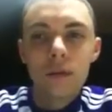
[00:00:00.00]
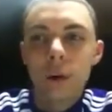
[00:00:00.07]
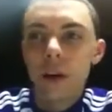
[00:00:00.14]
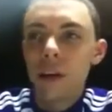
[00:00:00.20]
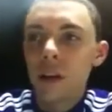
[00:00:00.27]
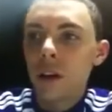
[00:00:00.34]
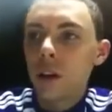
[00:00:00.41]

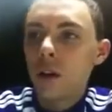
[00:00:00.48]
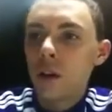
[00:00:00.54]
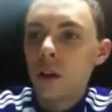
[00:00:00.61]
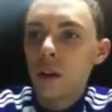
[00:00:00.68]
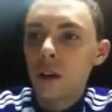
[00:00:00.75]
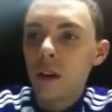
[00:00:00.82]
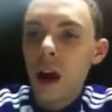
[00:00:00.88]

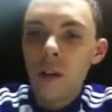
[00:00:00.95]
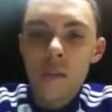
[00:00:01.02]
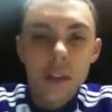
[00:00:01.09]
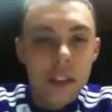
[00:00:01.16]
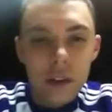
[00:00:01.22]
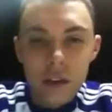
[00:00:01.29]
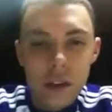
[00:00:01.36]
Whether,
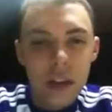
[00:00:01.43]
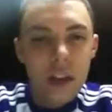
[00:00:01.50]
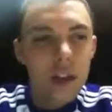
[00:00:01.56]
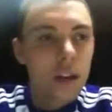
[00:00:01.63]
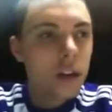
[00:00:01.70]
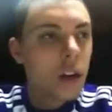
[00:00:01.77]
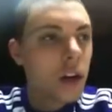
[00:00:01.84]
obviously it was 10
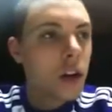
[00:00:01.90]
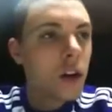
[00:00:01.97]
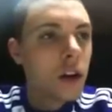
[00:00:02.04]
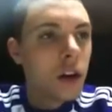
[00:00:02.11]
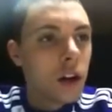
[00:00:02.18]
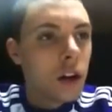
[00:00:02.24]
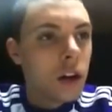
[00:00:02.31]
years ago,